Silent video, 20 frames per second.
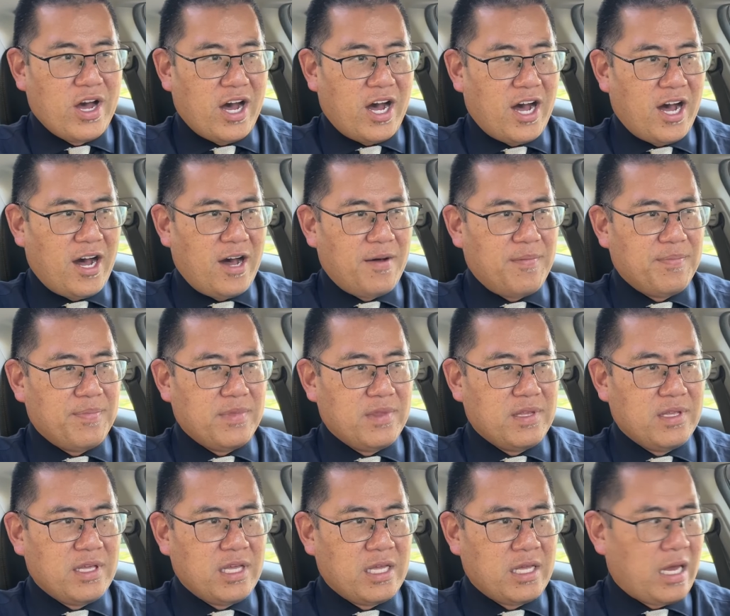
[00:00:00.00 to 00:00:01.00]

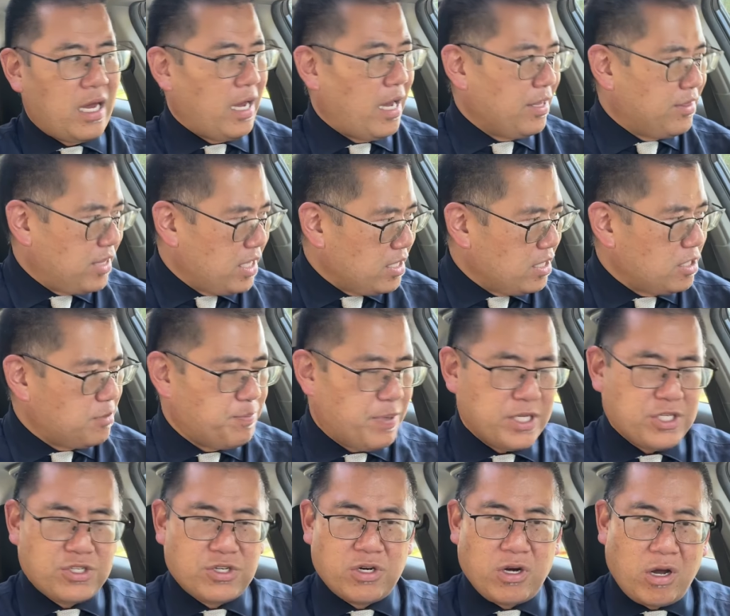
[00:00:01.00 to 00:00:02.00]
I think this
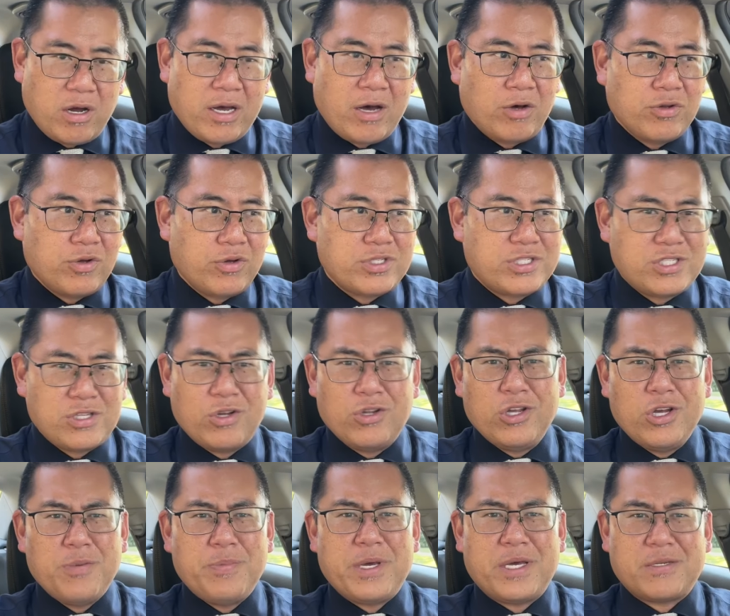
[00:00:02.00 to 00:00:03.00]
picture, although it's still a
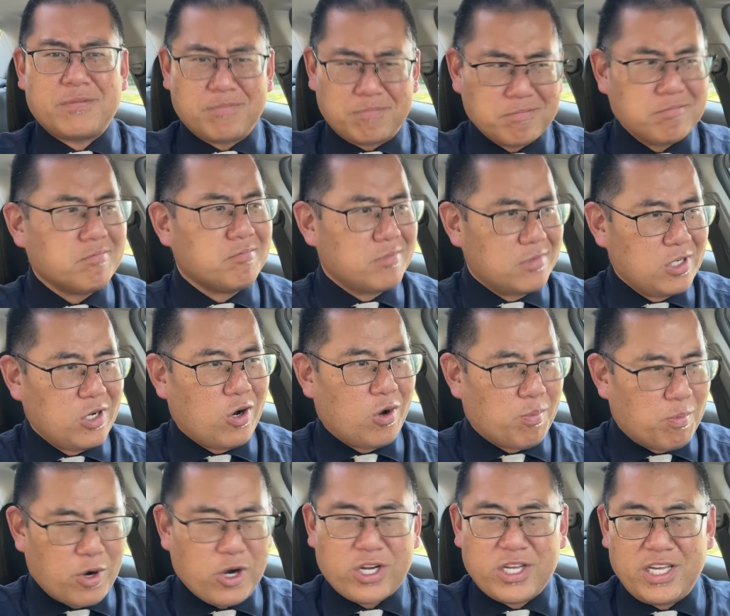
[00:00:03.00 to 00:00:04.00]
little bit,
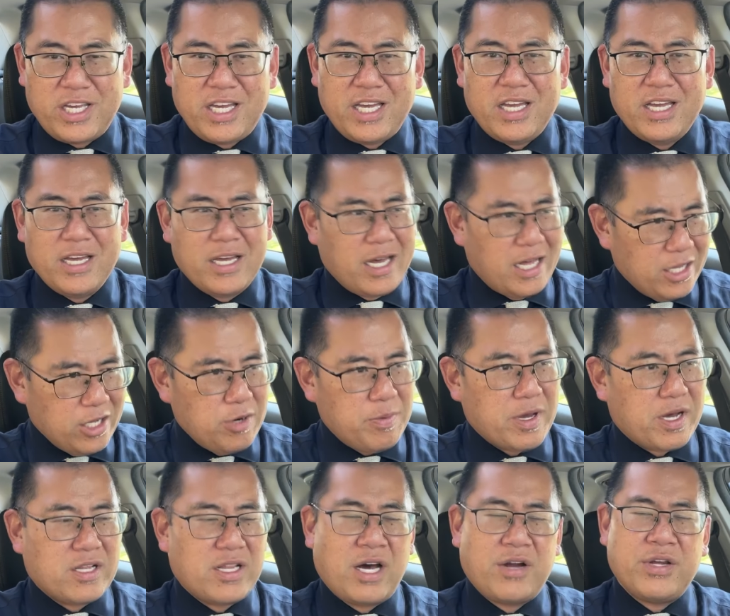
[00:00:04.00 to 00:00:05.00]
murky, a little
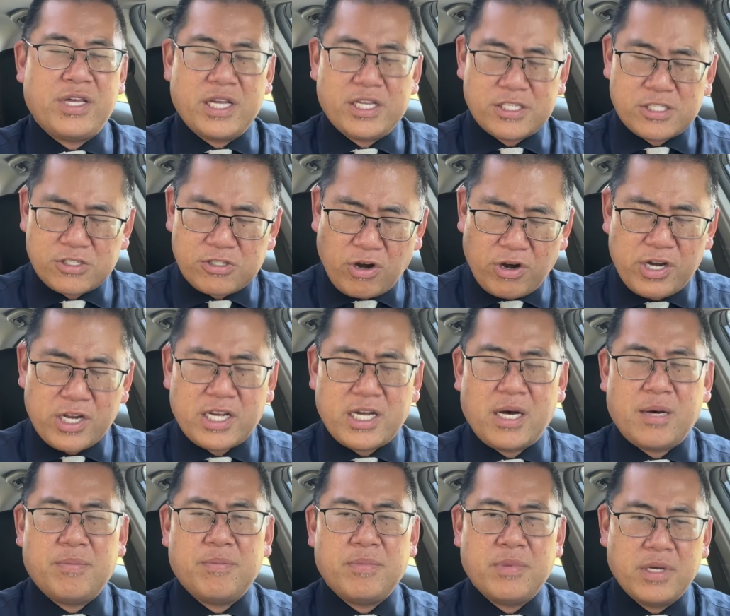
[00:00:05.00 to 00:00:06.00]
bit cloudy, is starting
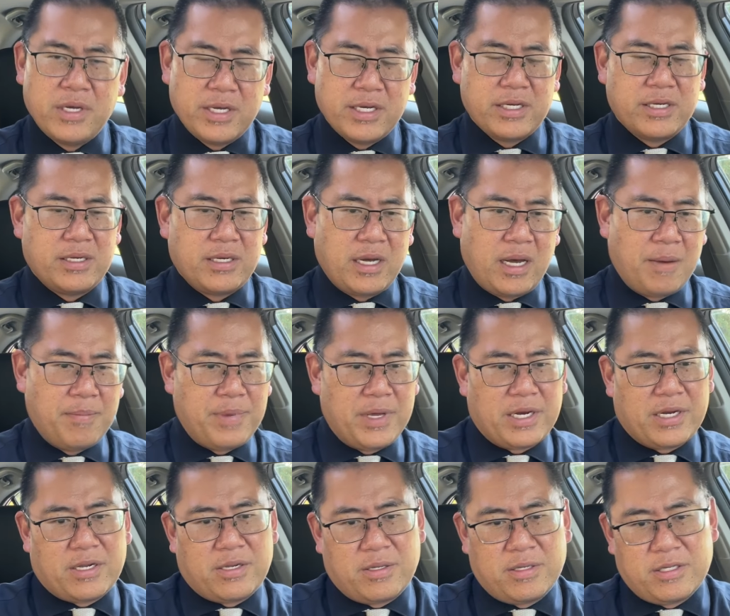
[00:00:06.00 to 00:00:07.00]
to
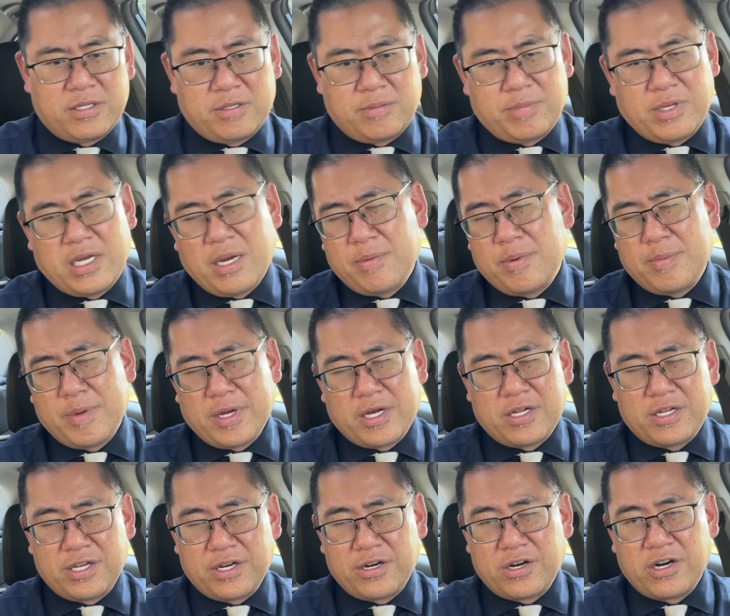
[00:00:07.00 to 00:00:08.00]
become a bit
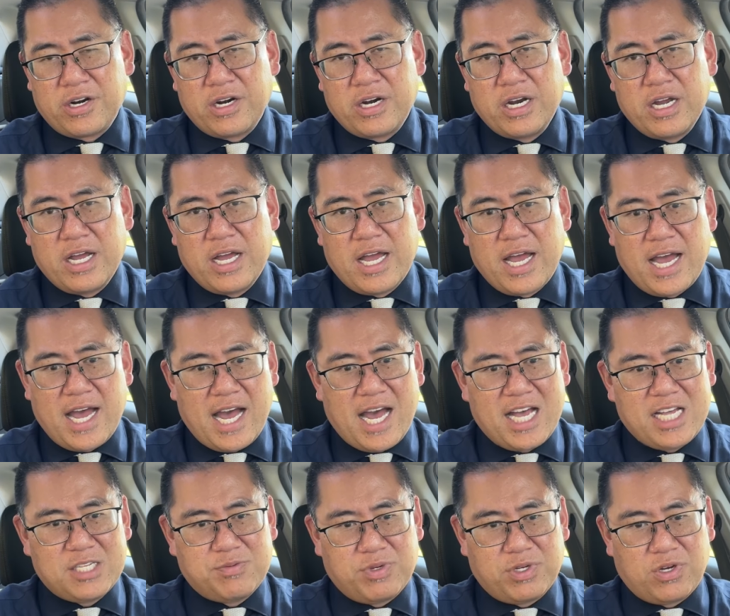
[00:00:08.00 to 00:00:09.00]
clearer
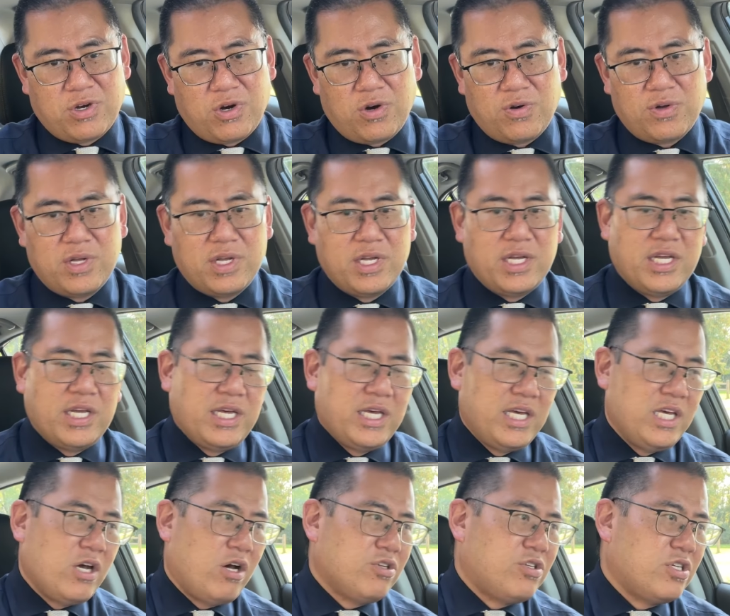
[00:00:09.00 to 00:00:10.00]
as we go.
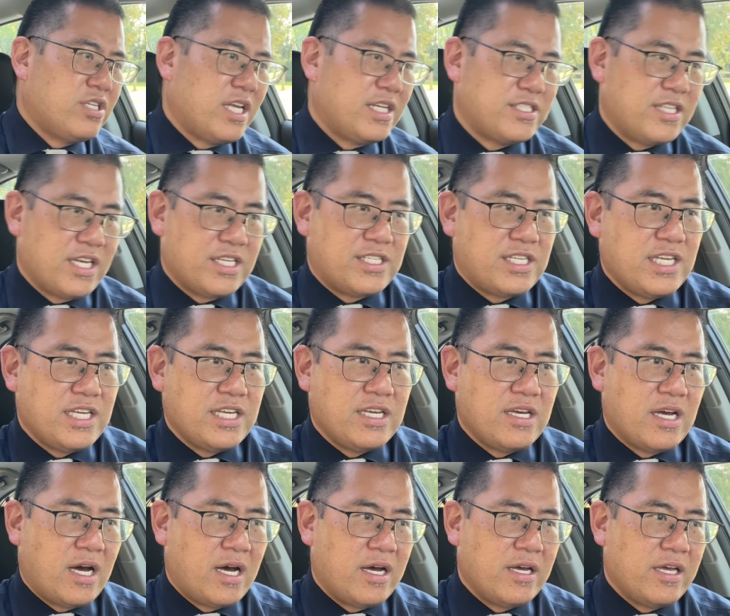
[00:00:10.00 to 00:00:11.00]
He also says this.
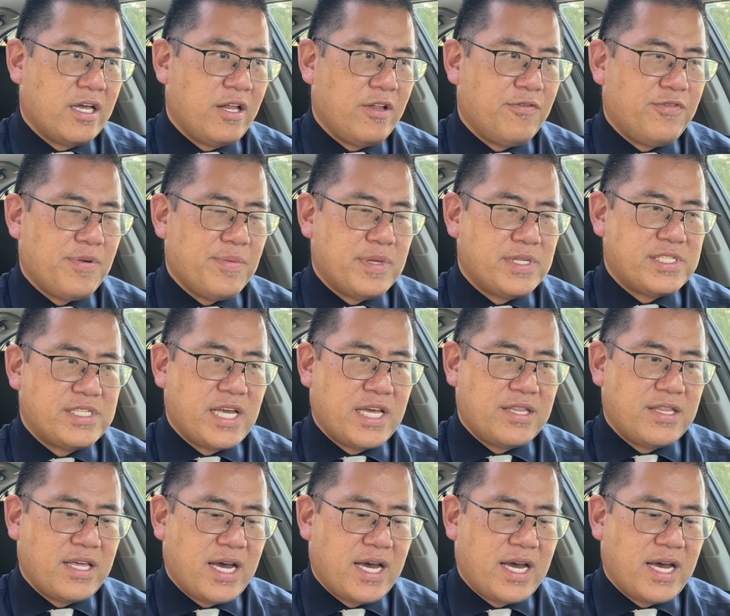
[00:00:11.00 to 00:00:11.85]
Elliotte Friedman said